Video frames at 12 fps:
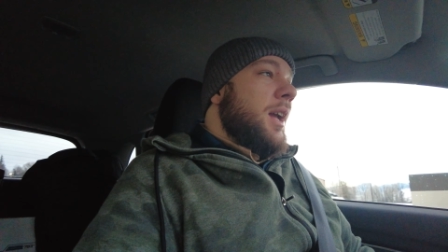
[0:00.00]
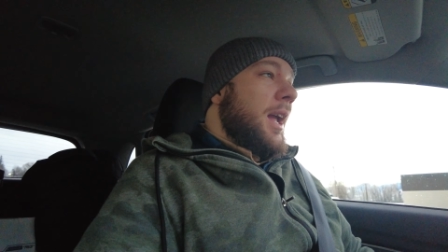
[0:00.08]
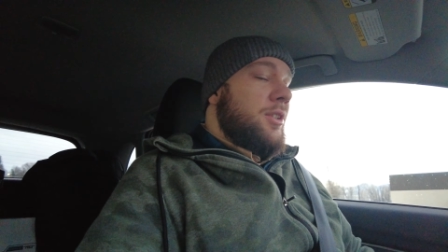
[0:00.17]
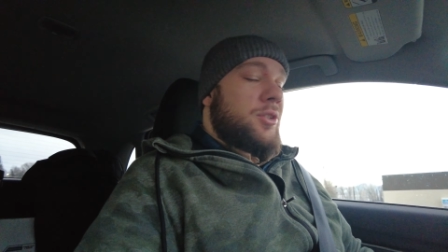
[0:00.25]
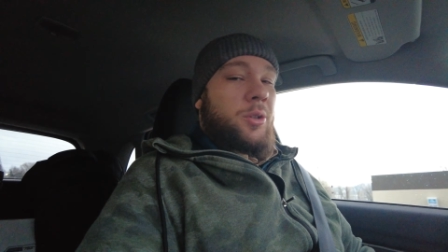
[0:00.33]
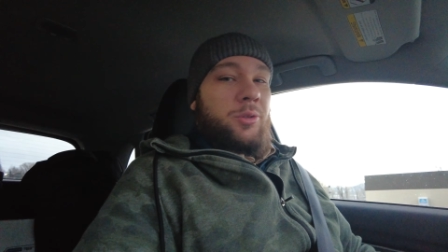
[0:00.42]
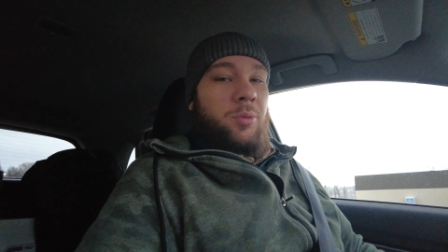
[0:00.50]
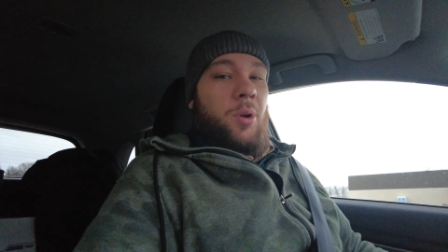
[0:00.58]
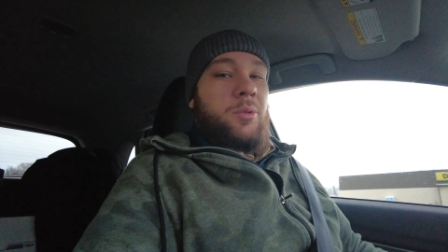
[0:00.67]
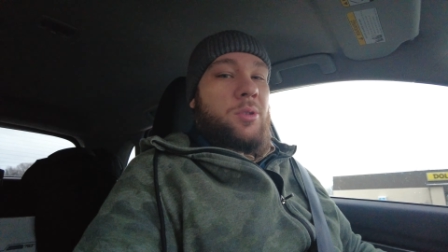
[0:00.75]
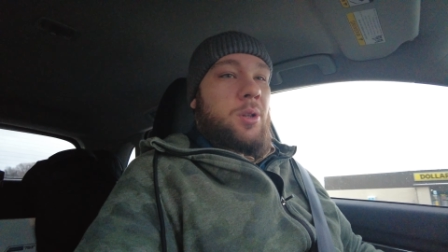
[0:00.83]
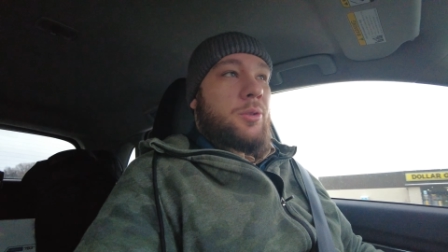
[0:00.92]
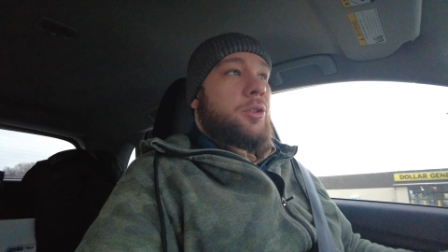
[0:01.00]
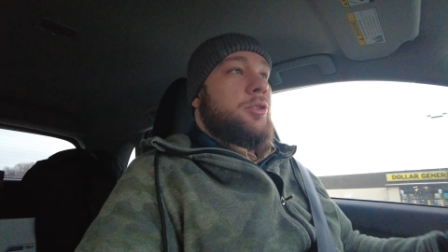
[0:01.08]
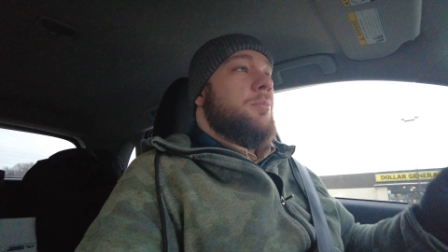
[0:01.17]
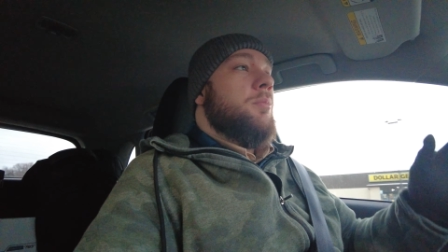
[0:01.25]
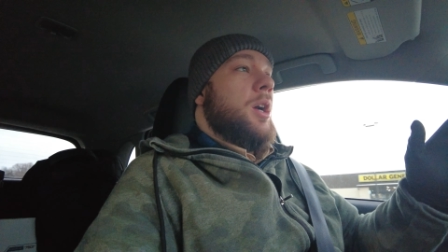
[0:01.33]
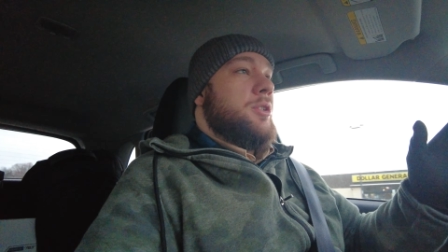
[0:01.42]
it shows road
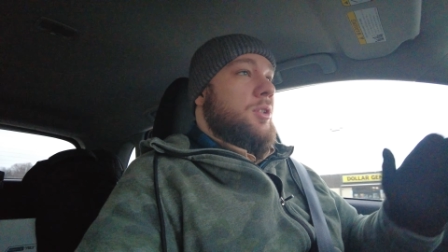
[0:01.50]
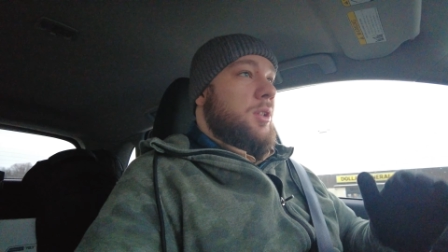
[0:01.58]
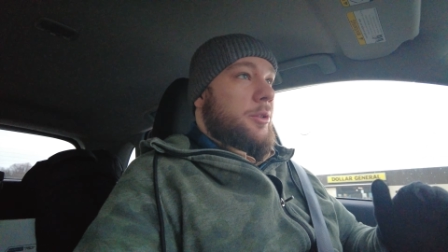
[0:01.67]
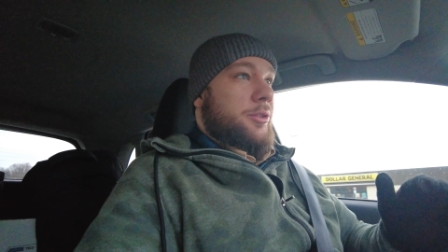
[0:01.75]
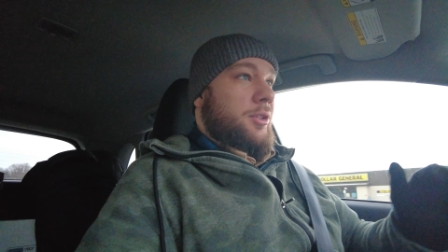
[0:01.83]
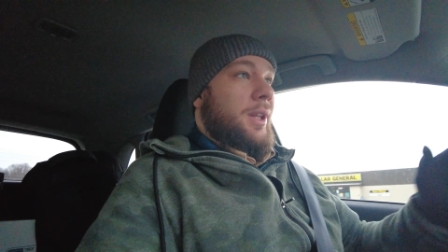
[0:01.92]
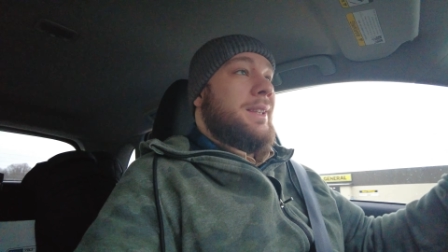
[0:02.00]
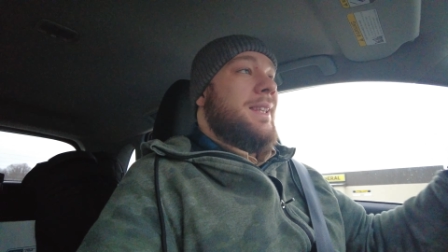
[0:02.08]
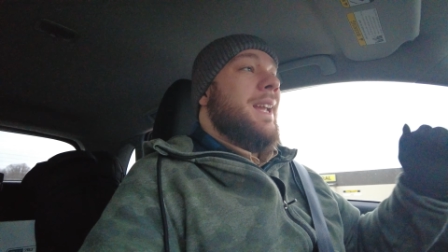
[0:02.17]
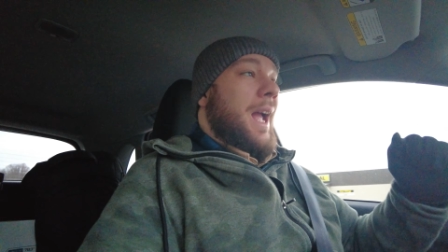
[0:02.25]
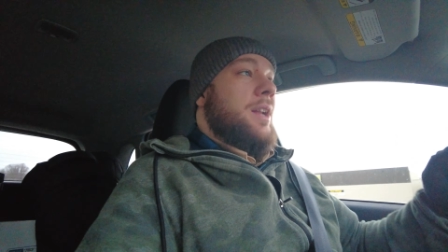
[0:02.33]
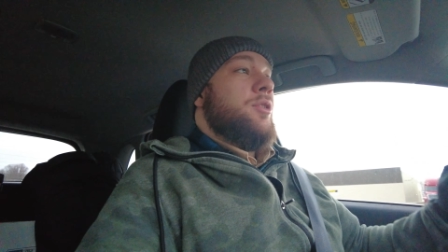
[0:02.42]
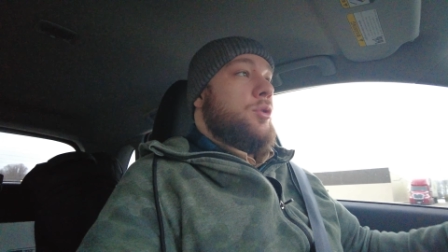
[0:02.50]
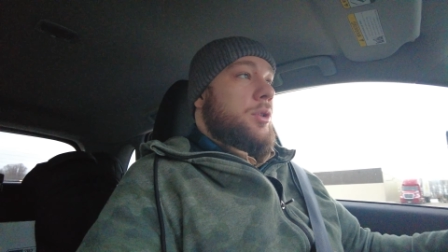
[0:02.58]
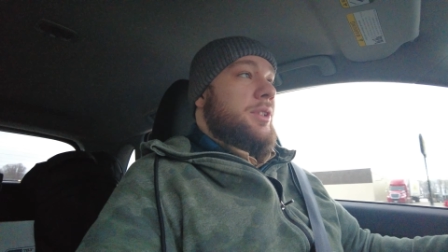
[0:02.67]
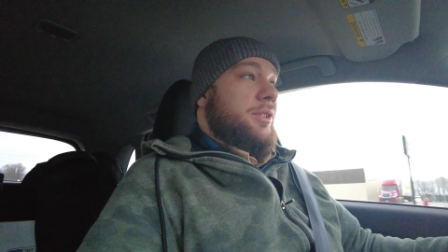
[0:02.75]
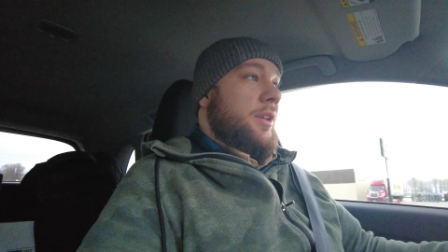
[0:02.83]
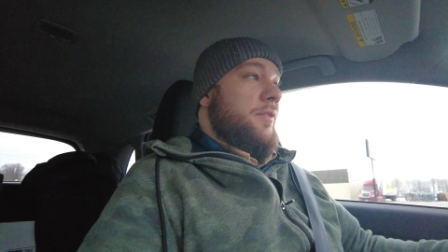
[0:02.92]
closures much closer, like the
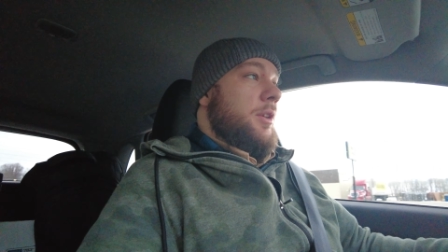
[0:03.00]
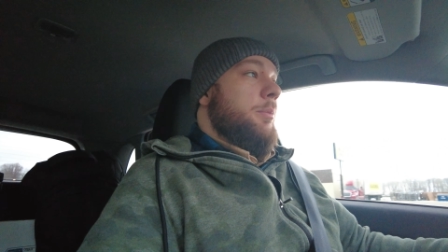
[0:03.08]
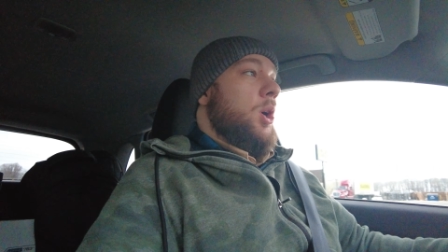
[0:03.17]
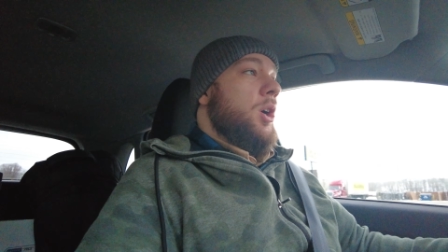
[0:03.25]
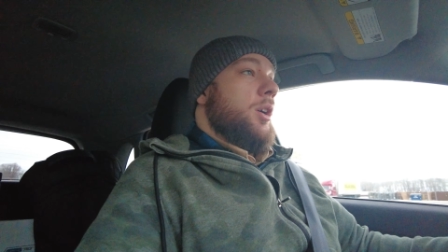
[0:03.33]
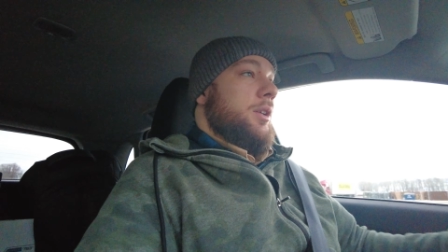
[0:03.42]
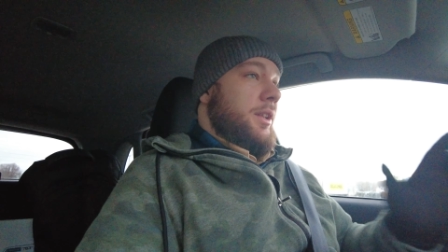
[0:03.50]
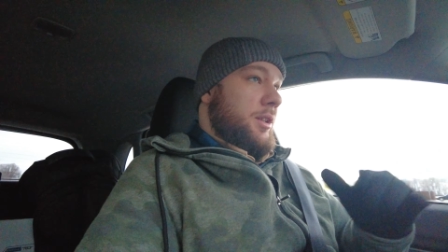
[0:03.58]
entrance of the park.